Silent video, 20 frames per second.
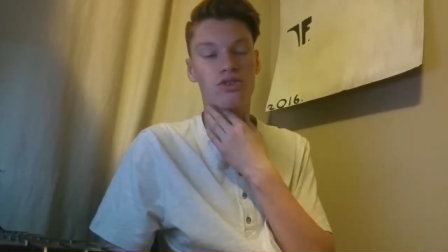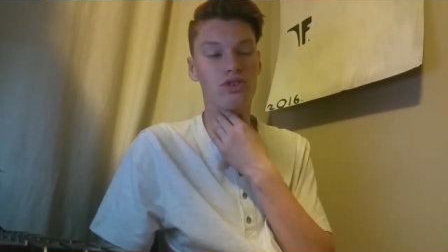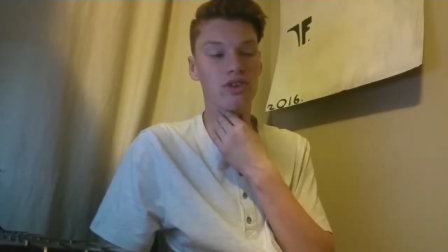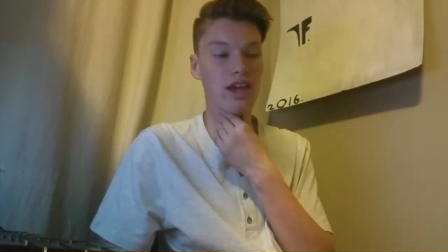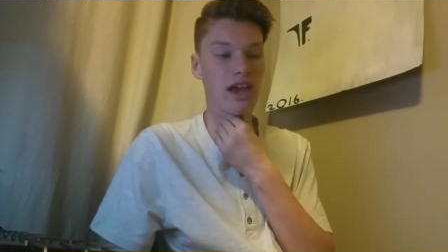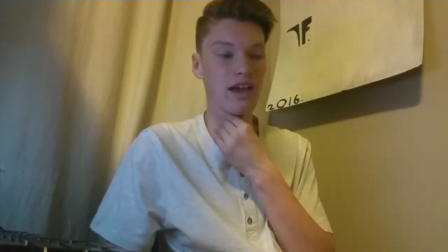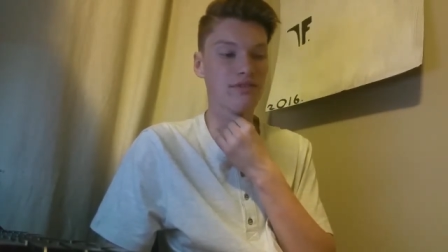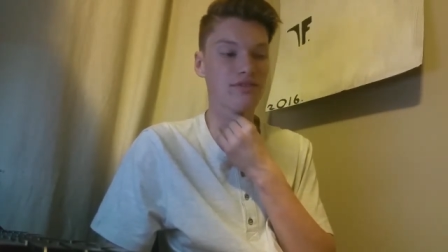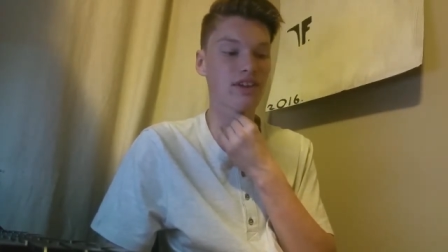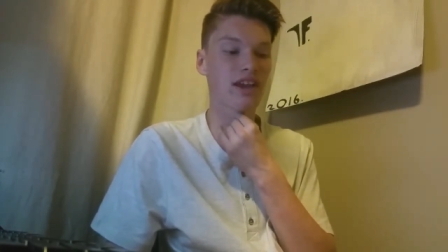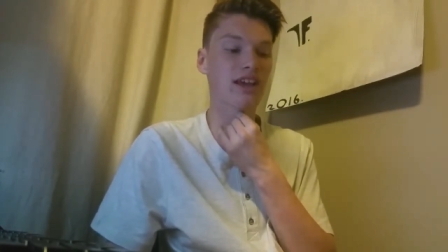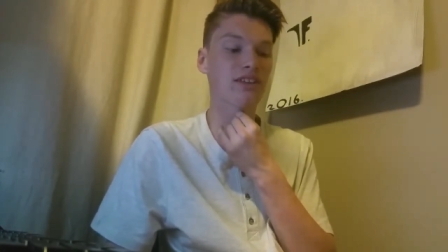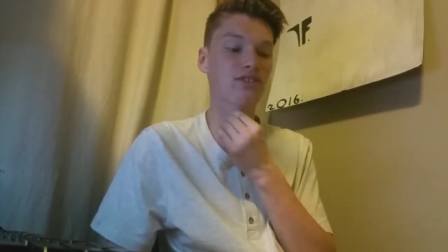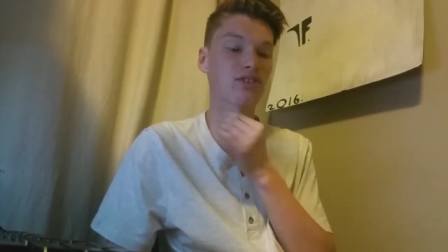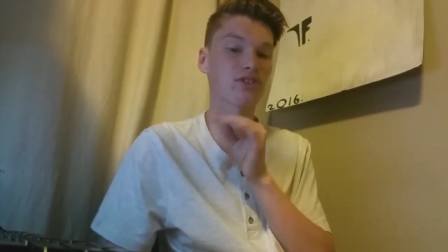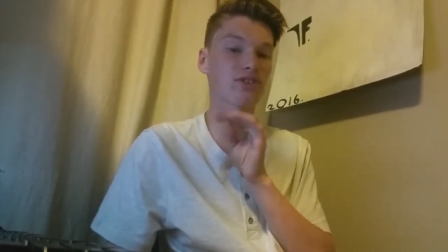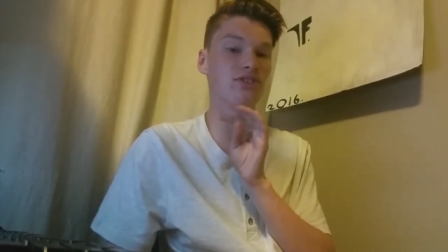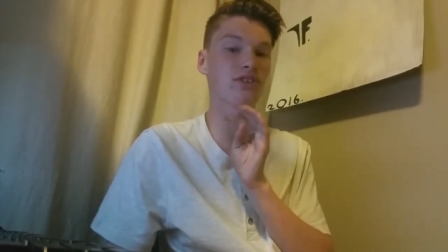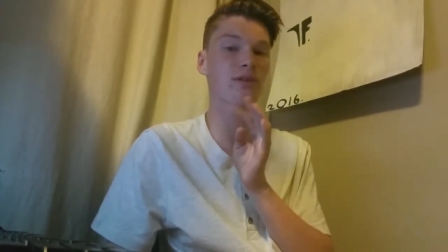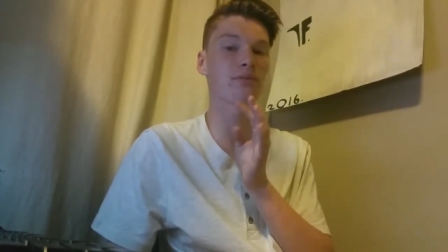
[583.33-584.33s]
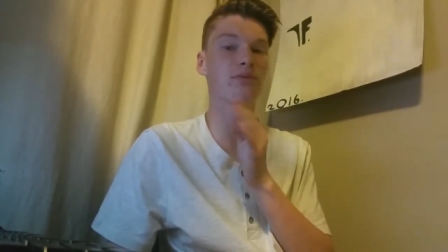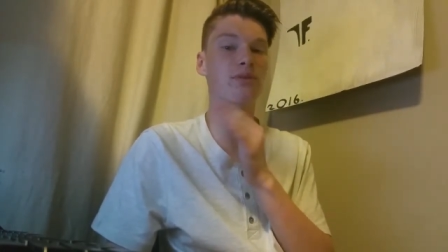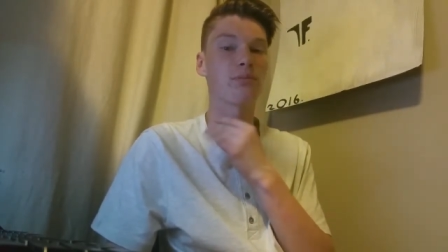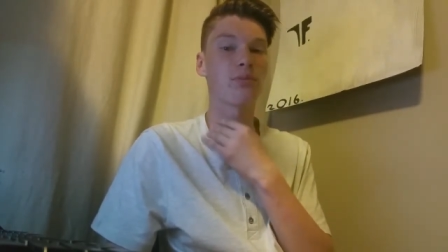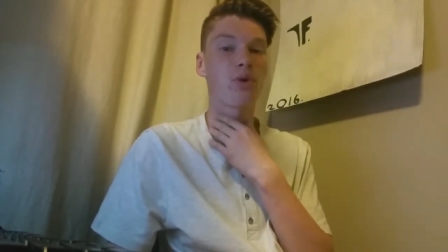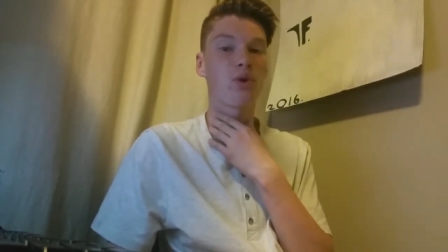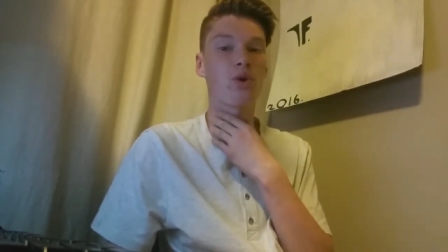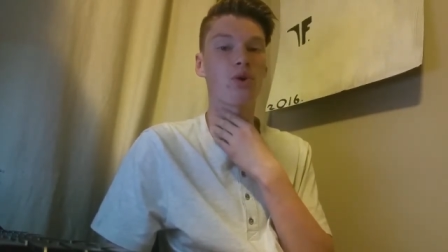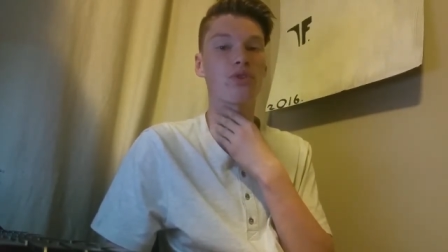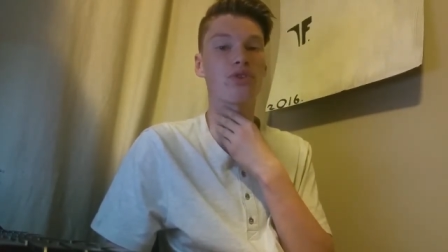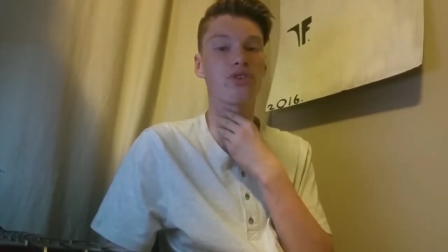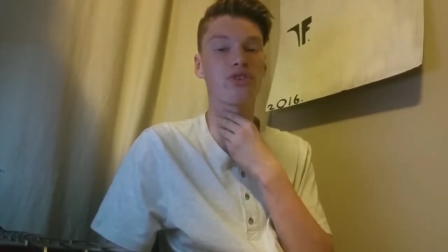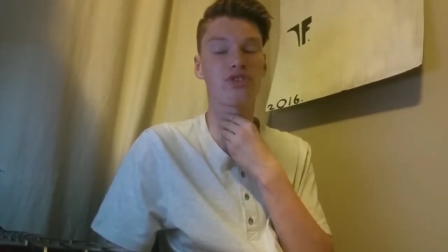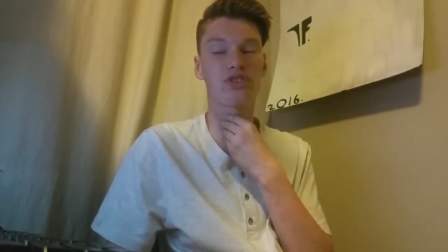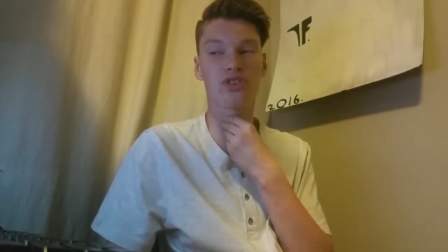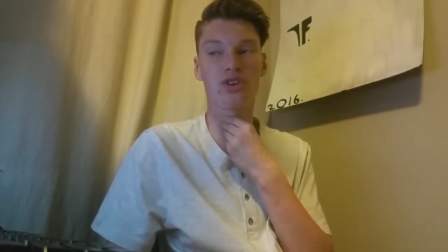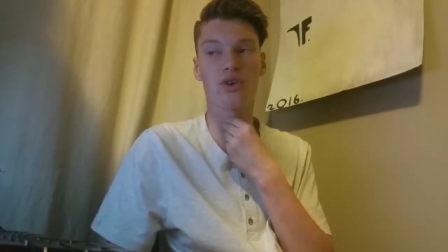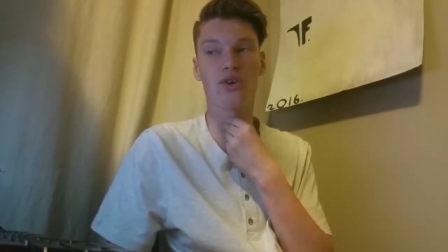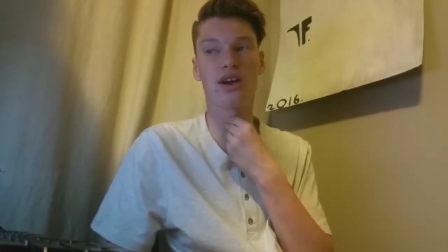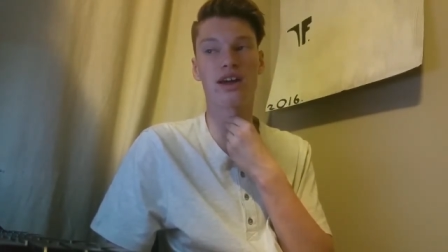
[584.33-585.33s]
So yeah, if you guys aren't subbed to both, you
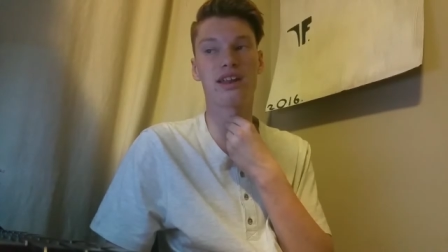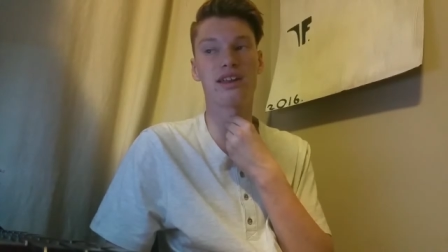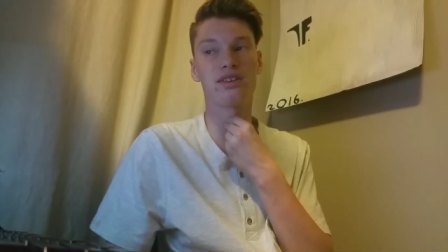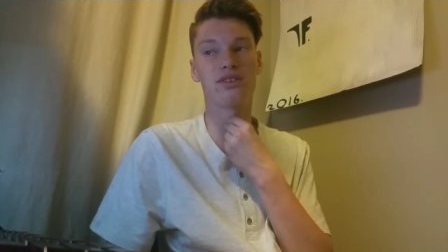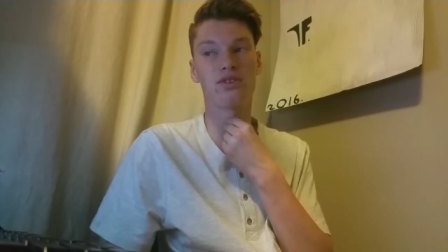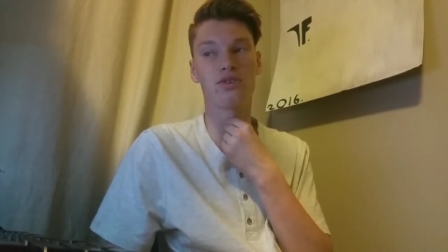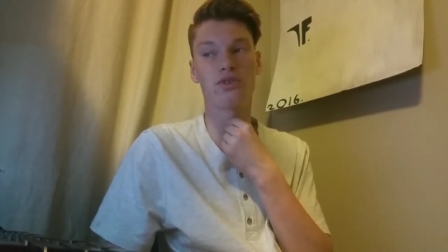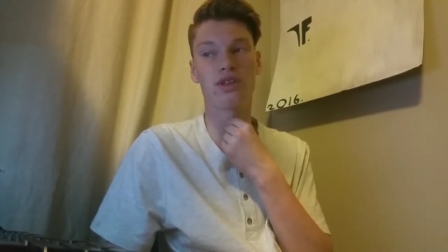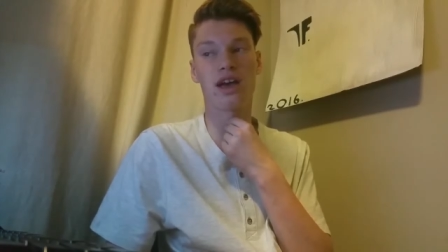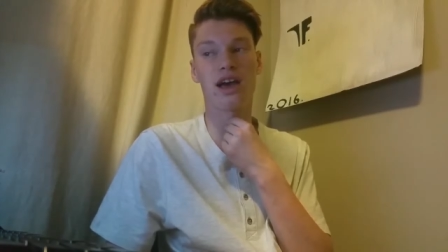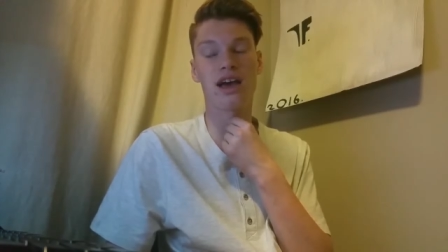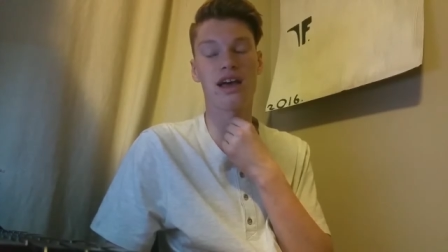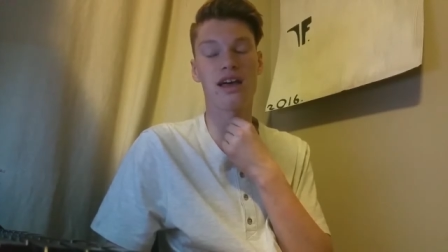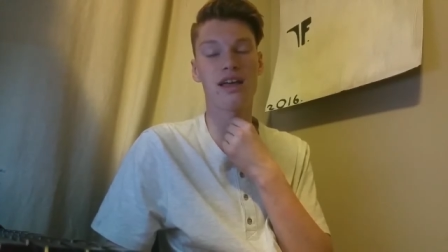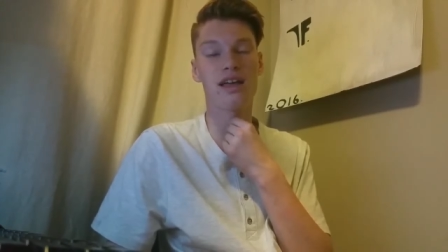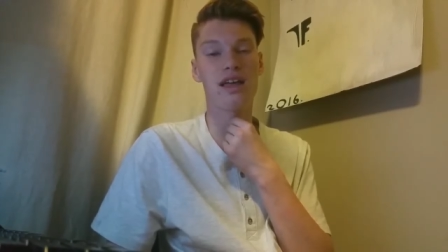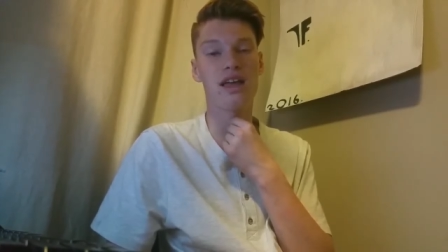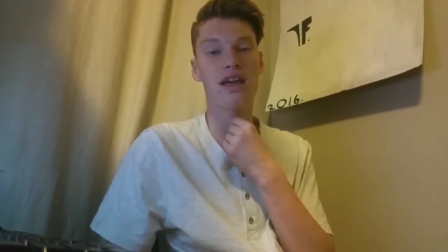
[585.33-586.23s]
should go ahead and do that.